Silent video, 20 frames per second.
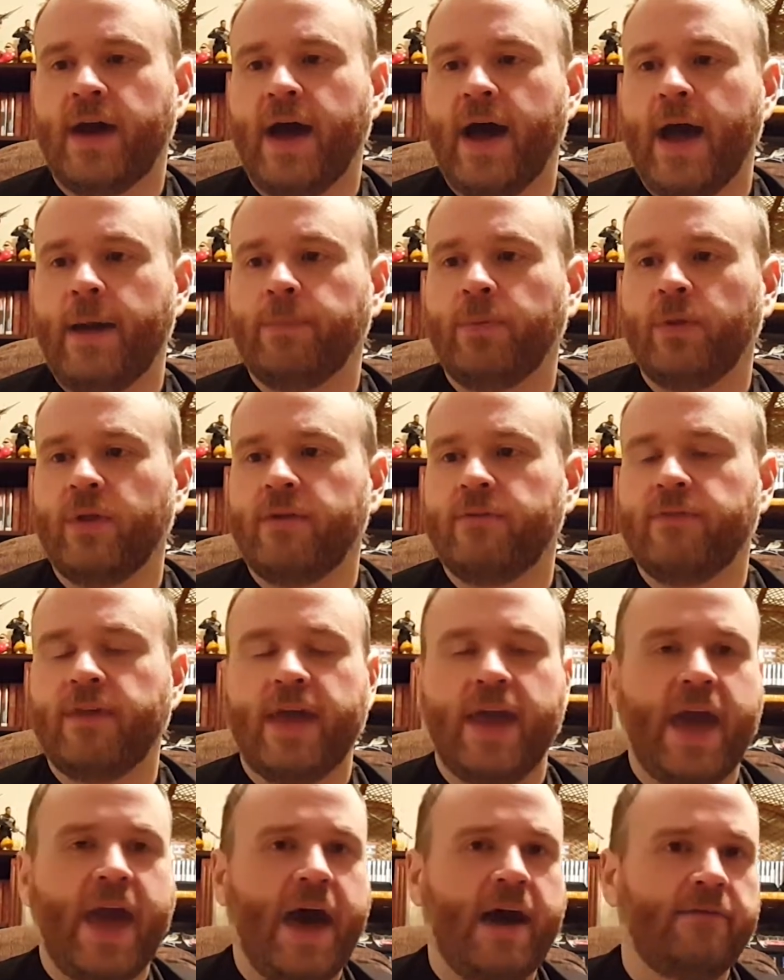I believe
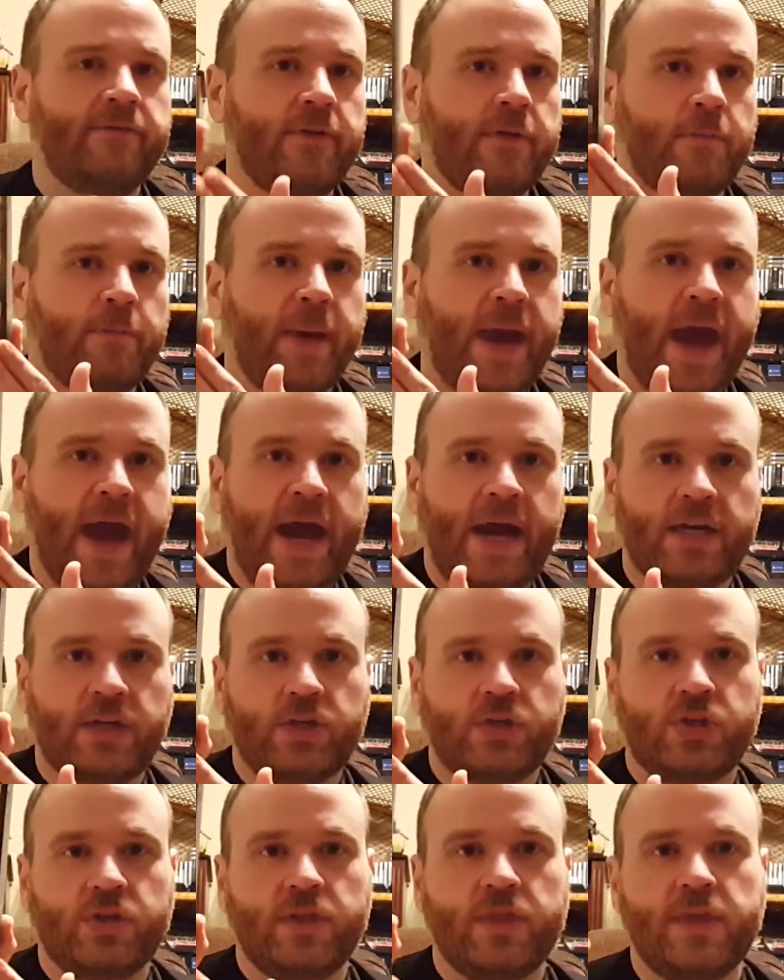they haven't
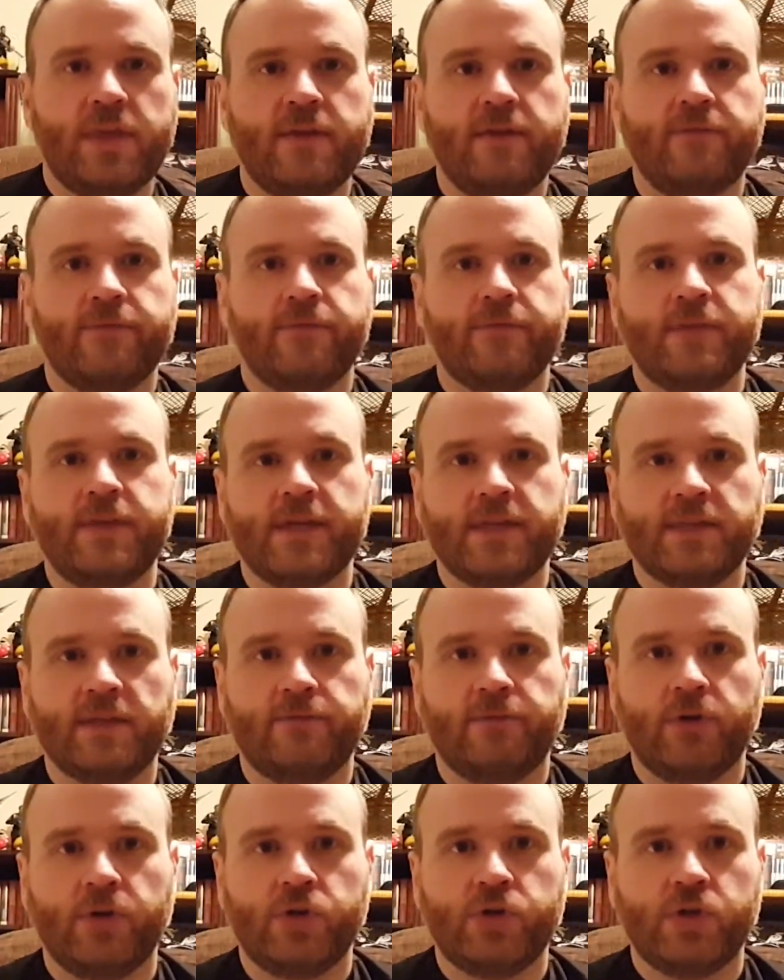patched the disc
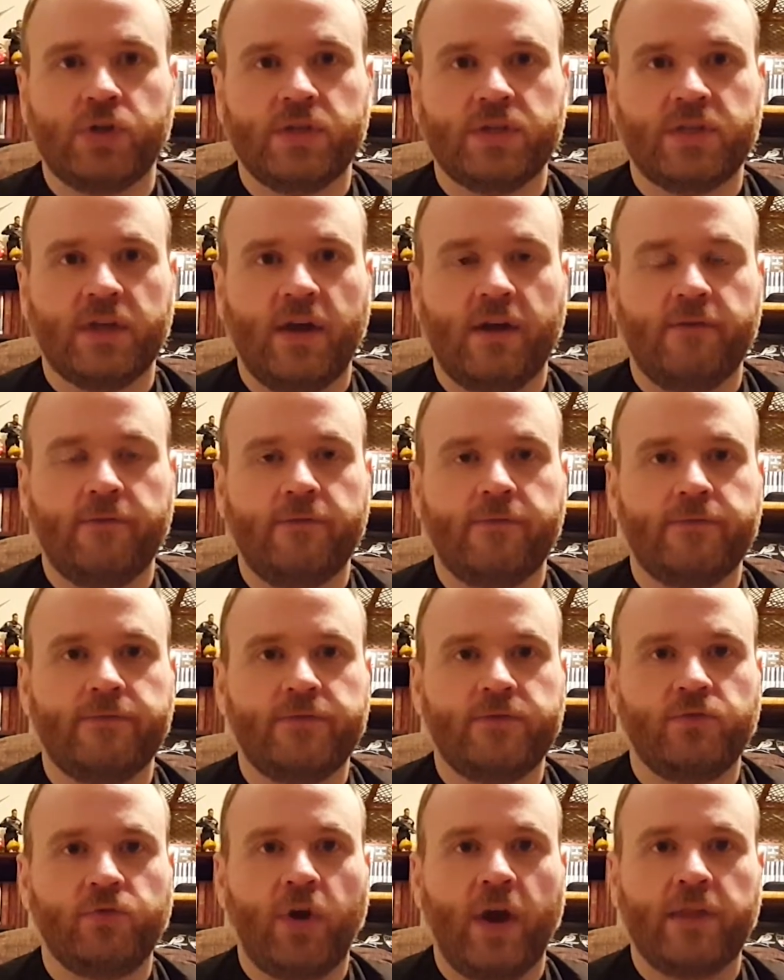versions of
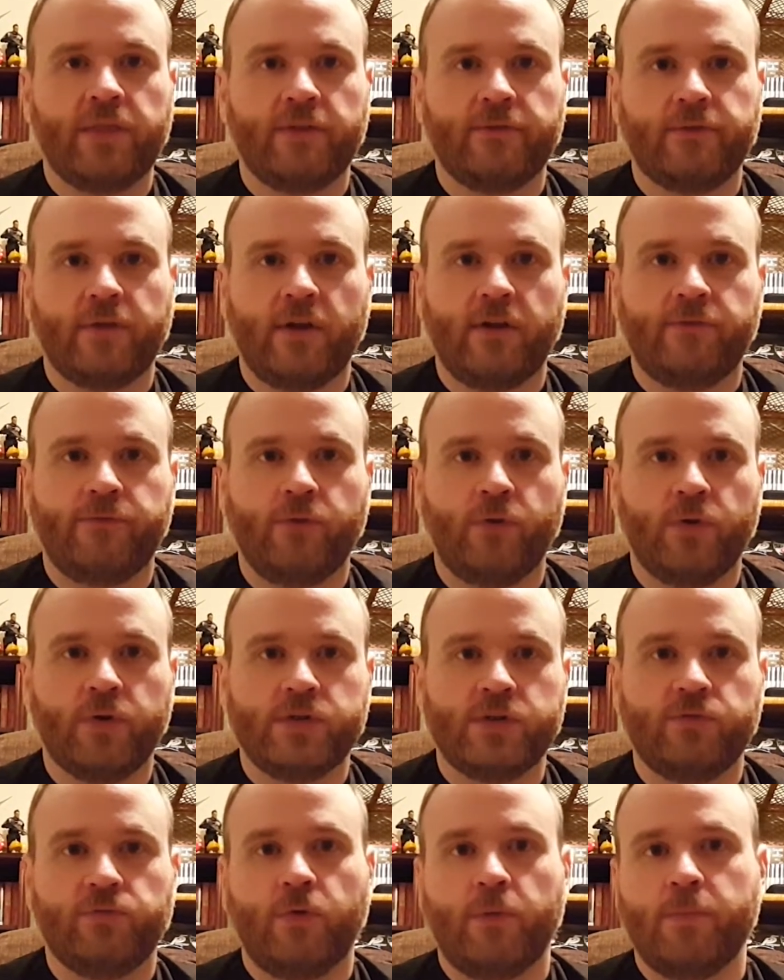Grand Theft Auto 4
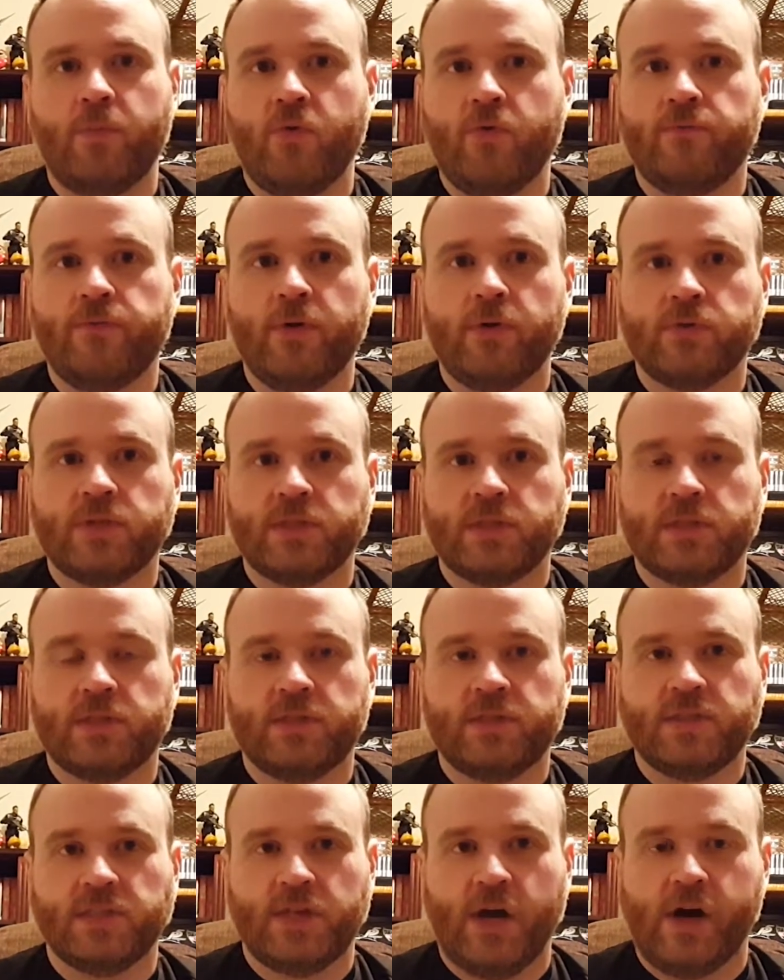to remove those
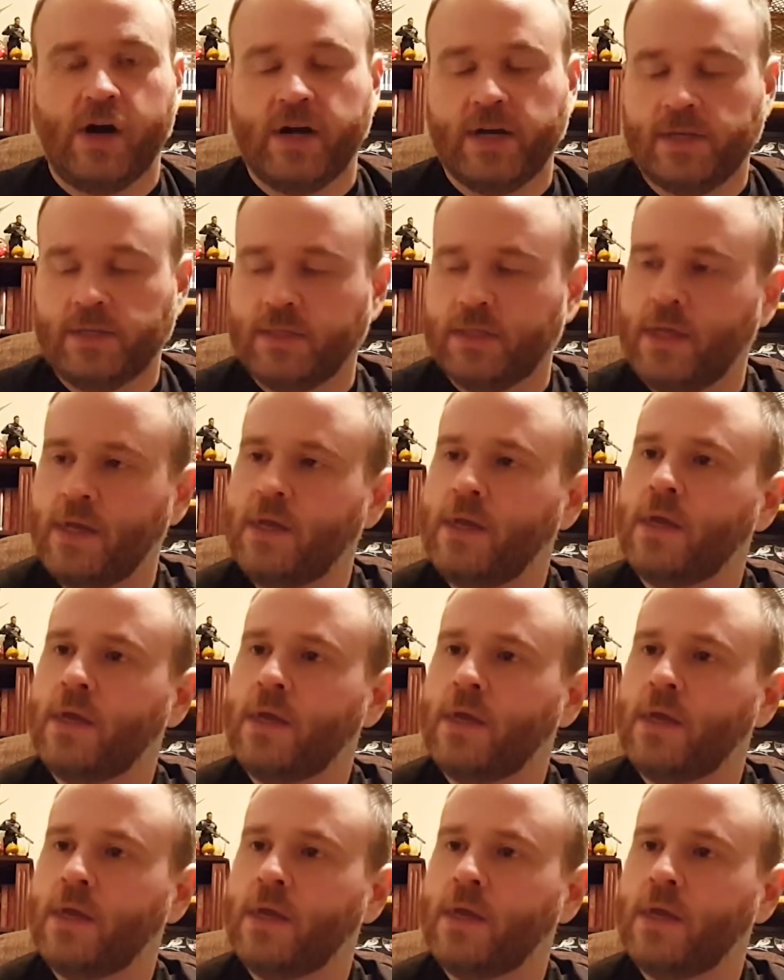songs.